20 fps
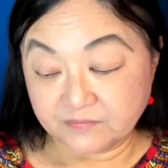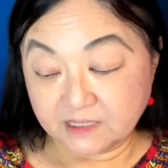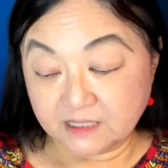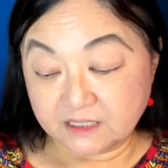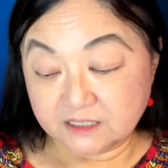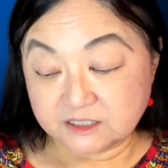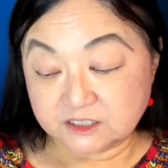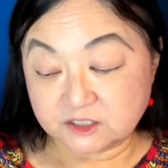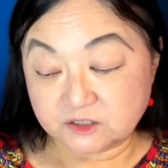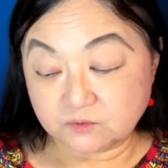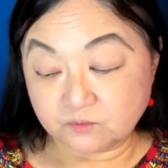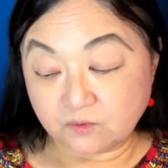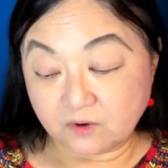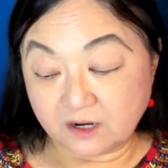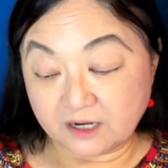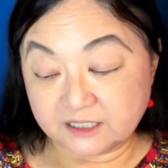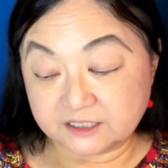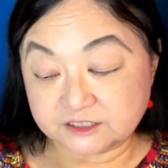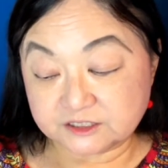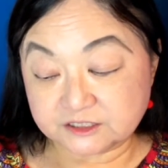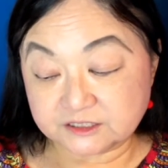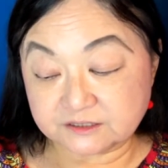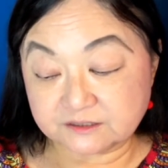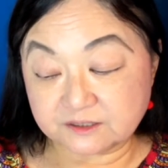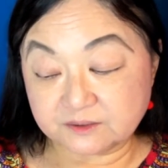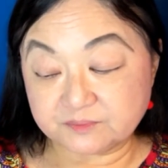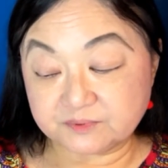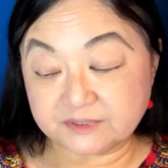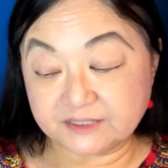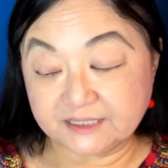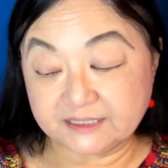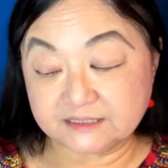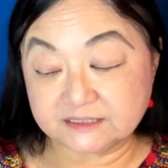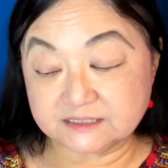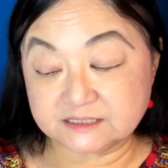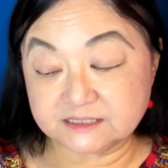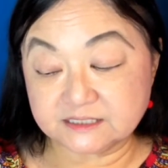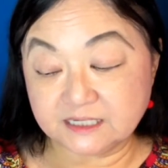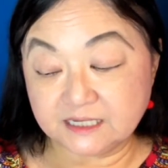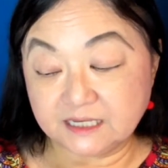She washed the
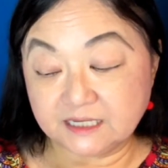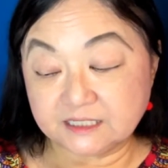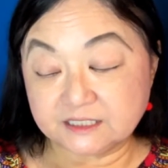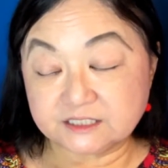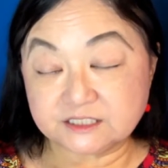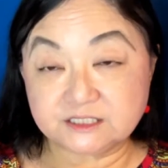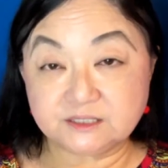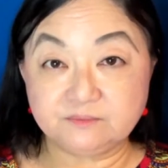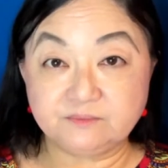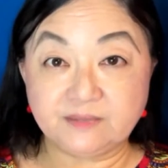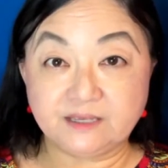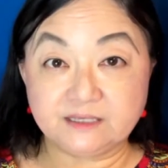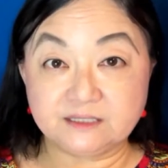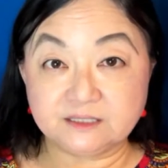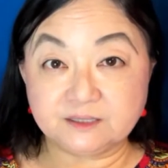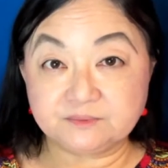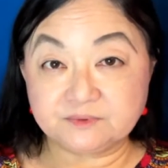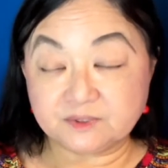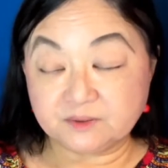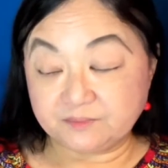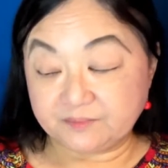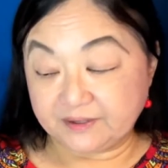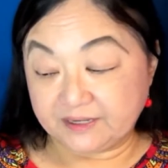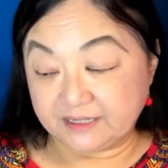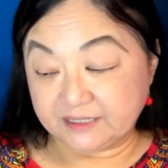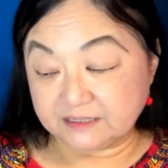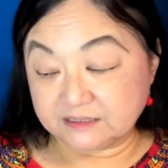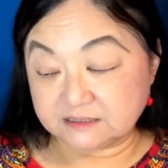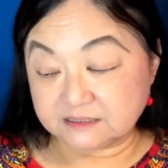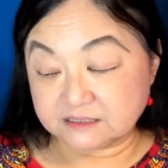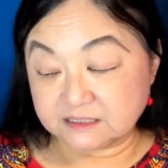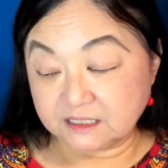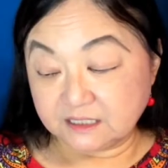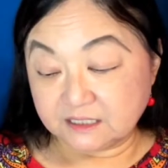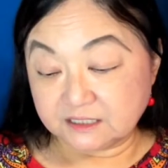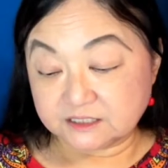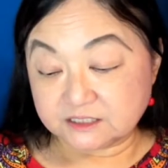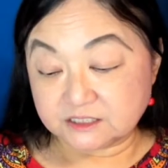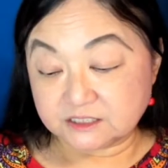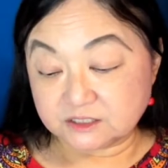plates, she made up the beds,
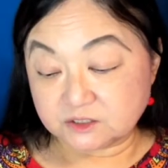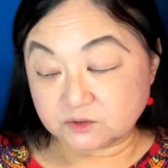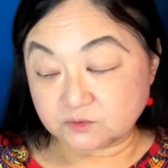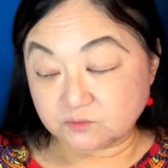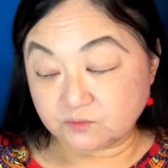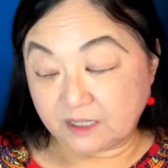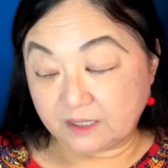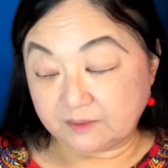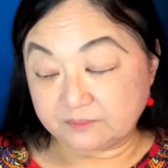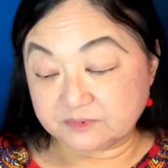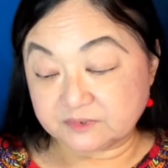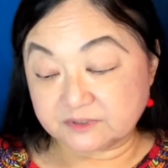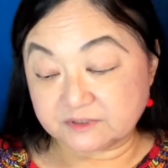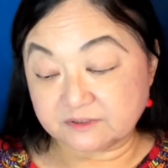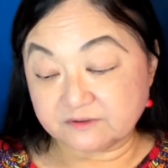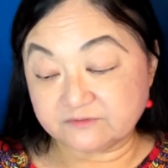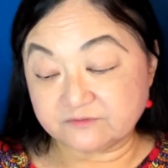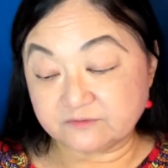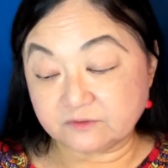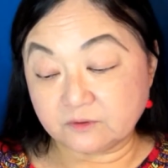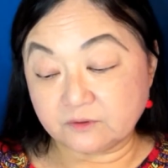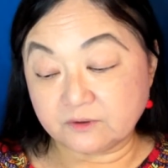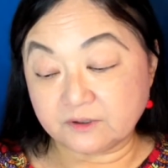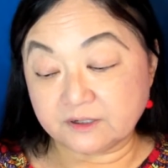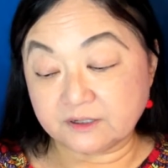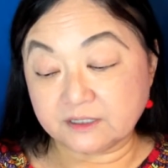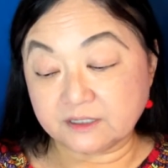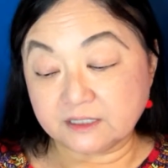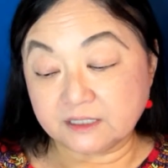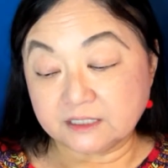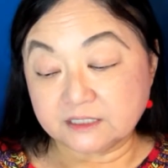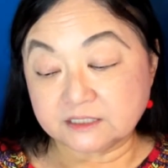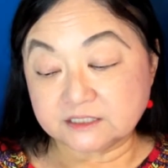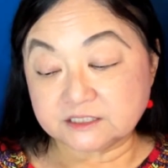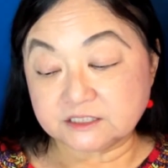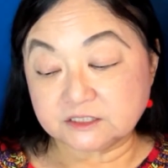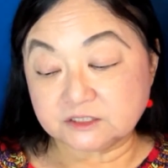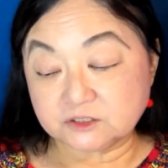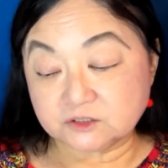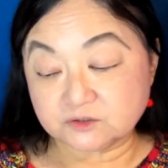she swept the floor,
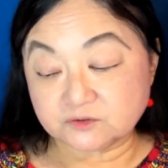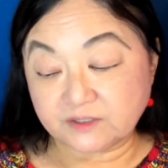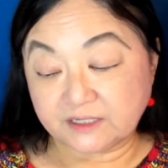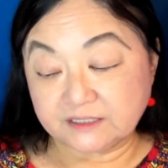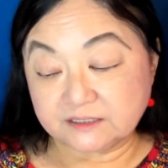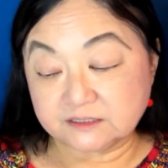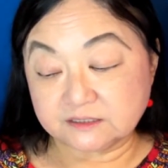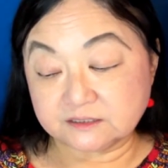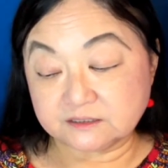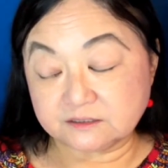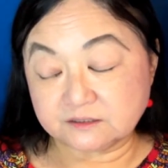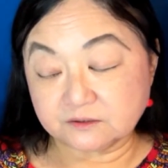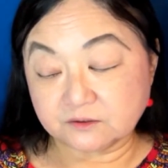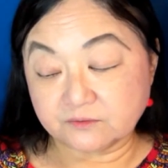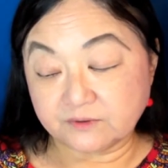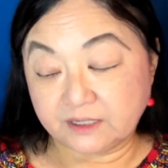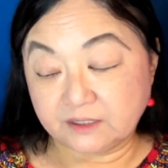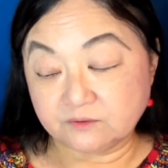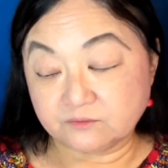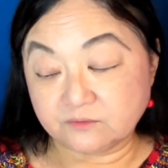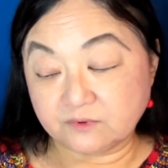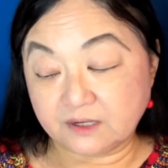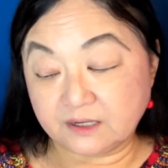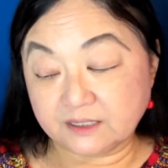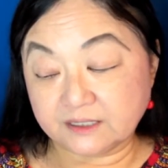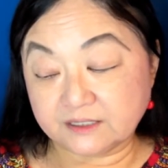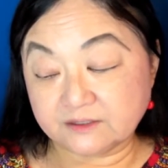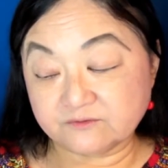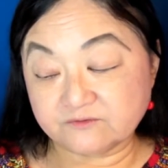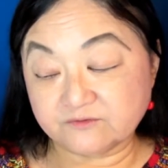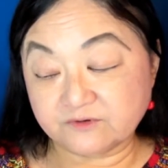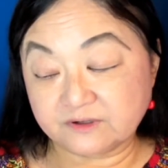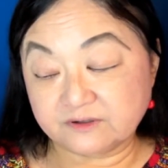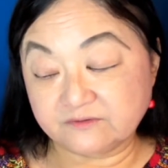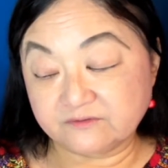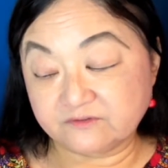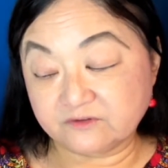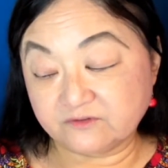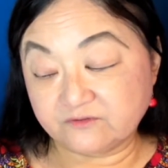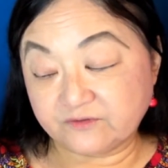she straightened the great rug in front
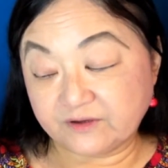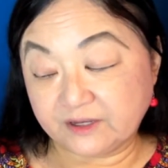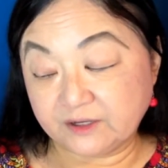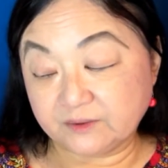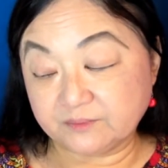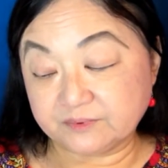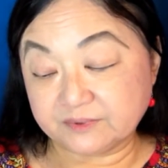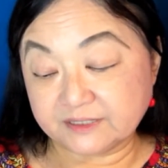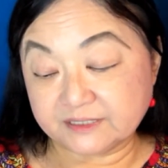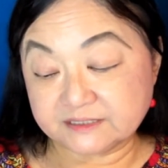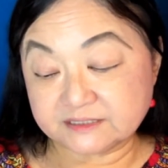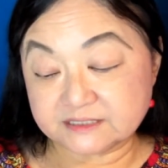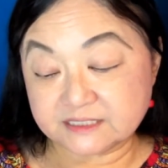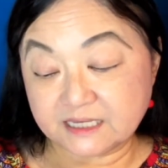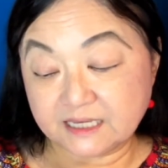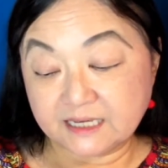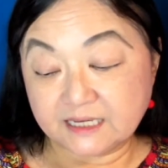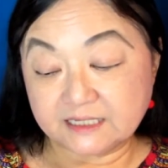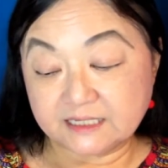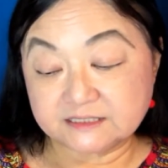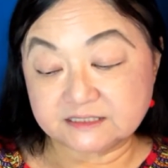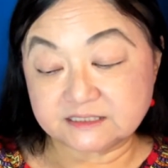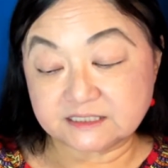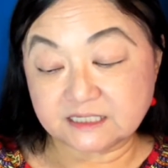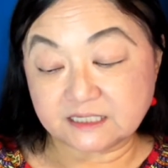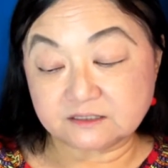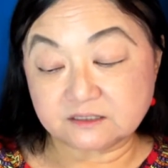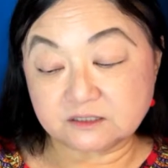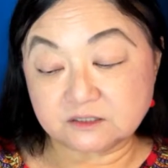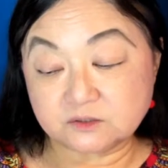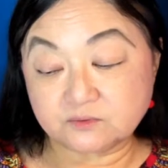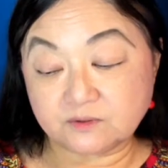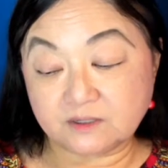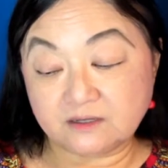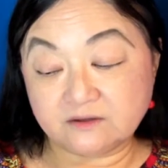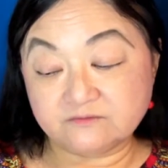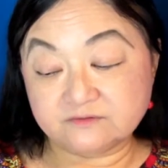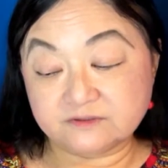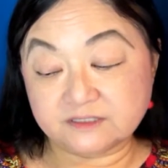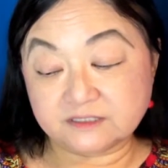of the fireplace, and set the
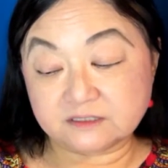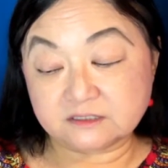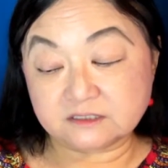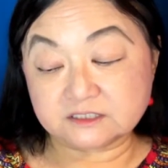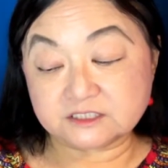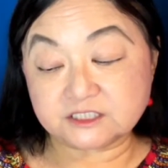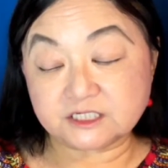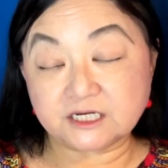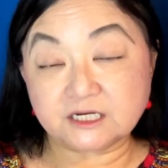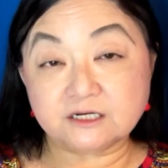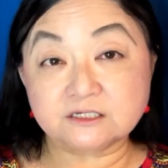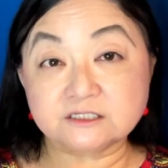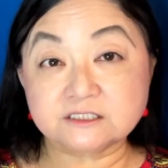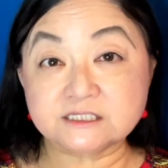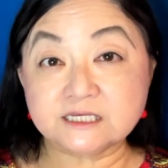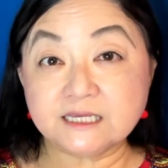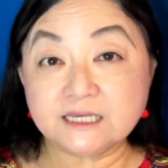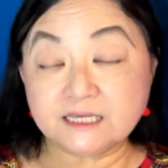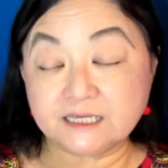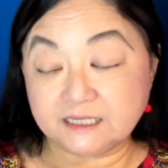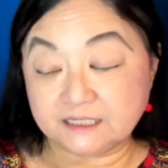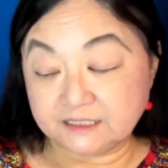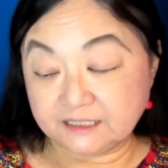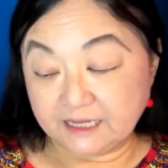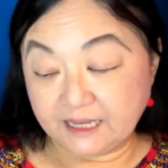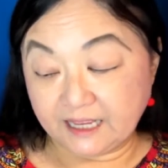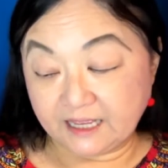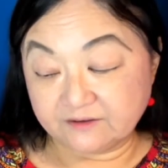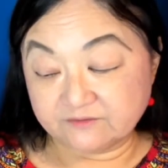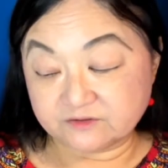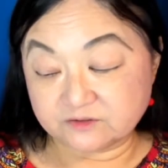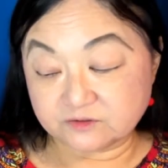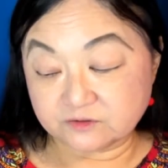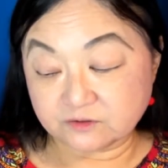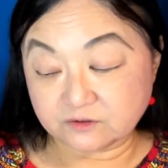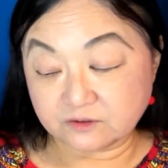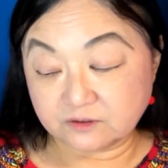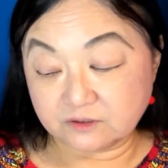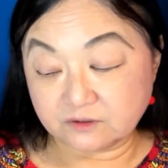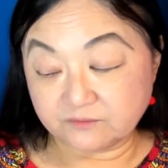12 little chairs in a half
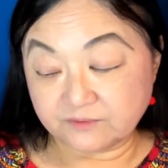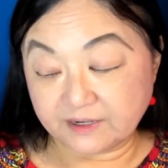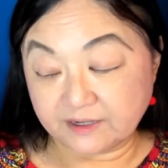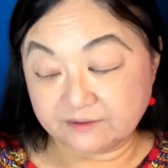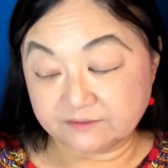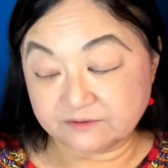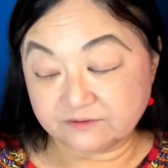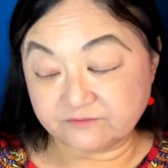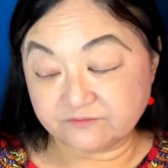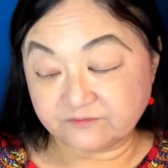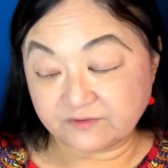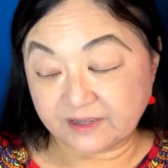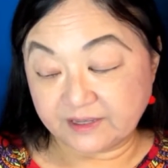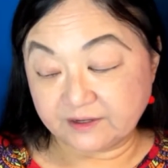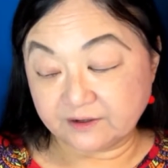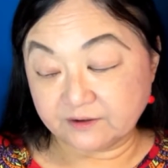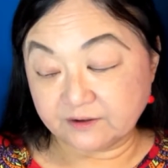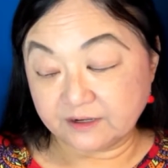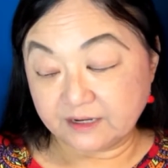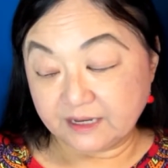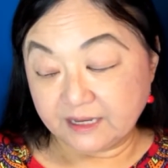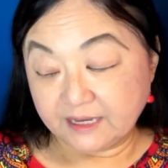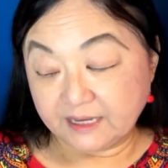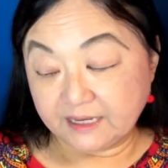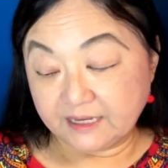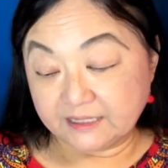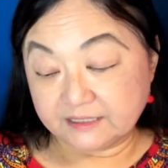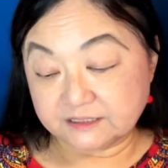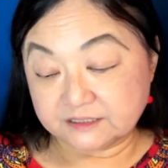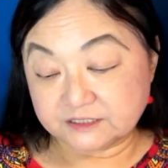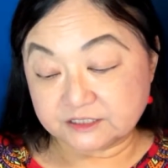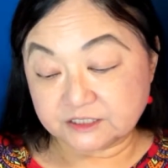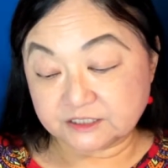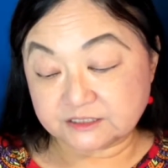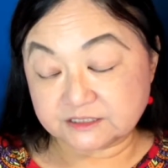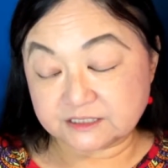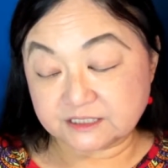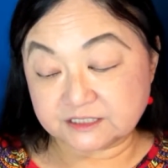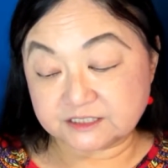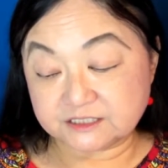circle around the fire, and
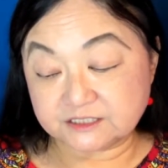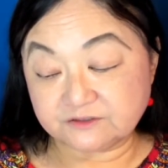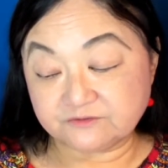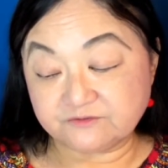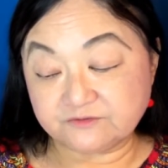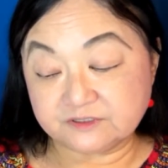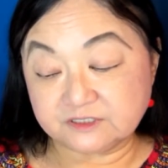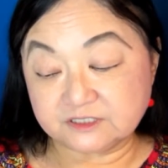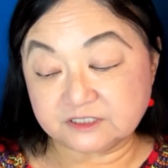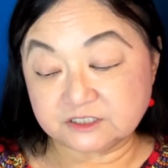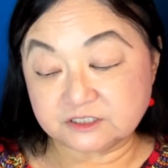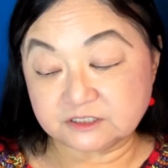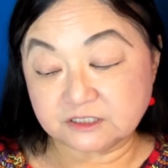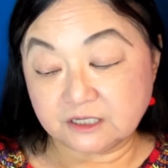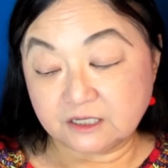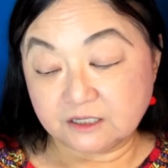just as she finished,